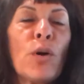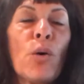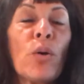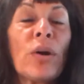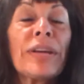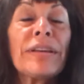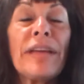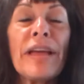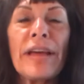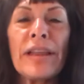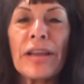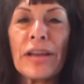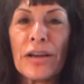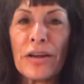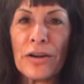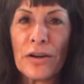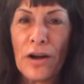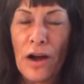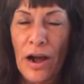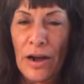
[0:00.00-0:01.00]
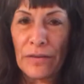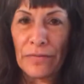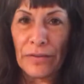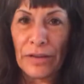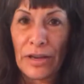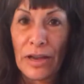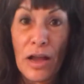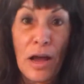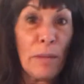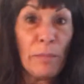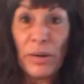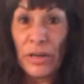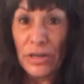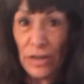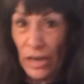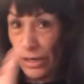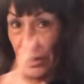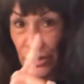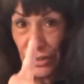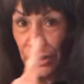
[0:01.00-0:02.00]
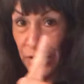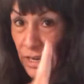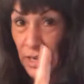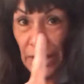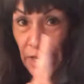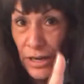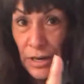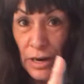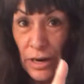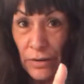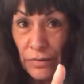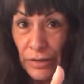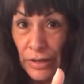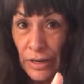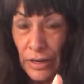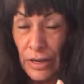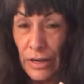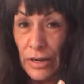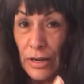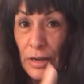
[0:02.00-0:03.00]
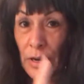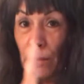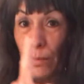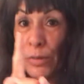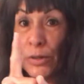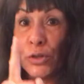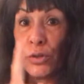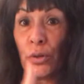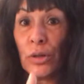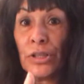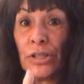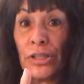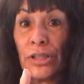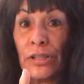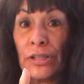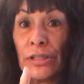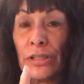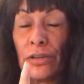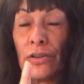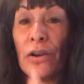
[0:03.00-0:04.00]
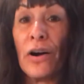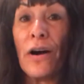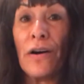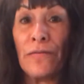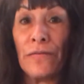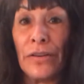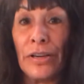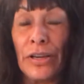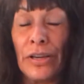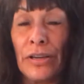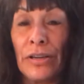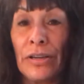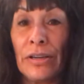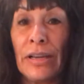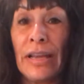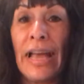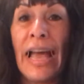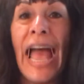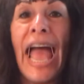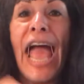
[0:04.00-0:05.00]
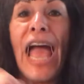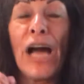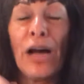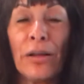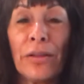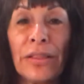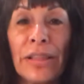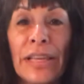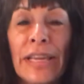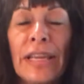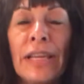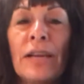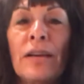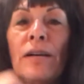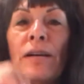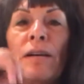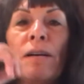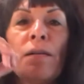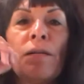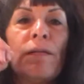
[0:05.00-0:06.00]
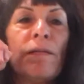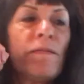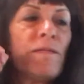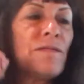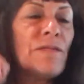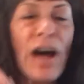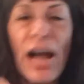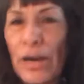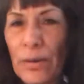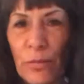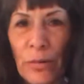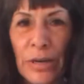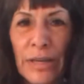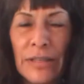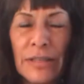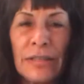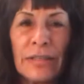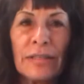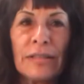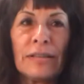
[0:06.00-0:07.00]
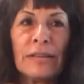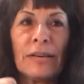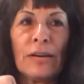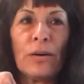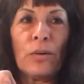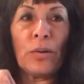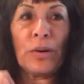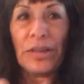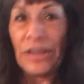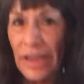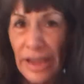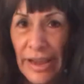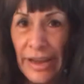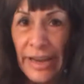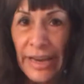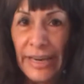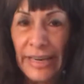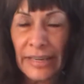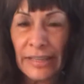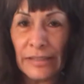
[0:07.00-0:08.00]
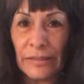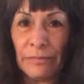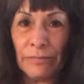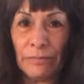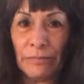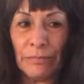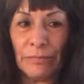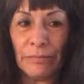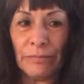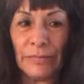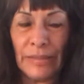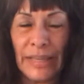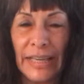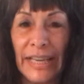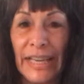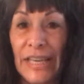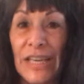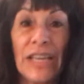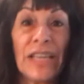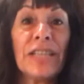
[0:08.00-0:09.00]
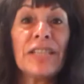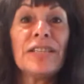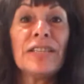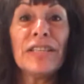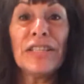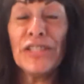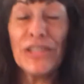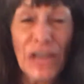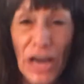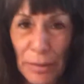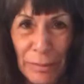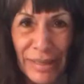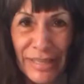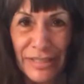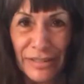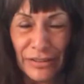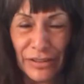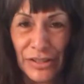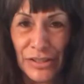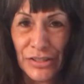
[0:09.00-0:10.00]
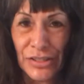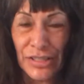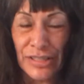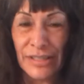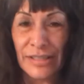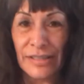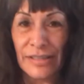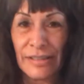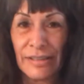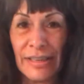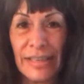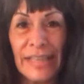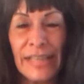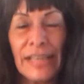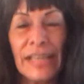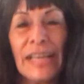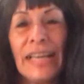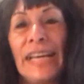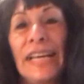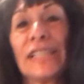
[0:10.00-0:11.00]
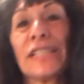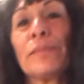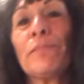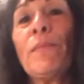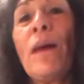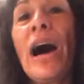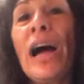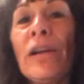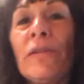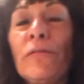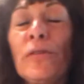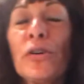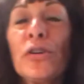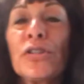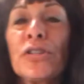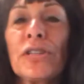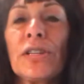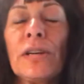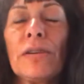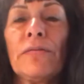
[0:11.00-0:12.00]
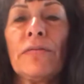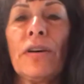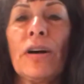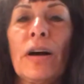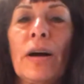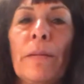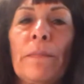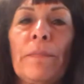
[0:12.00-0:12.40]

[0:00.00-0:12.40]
organic coffee, but not just any coffee, Patricia's coffee. Healthy, vibrant, organic, and yummy delicious. It's my version of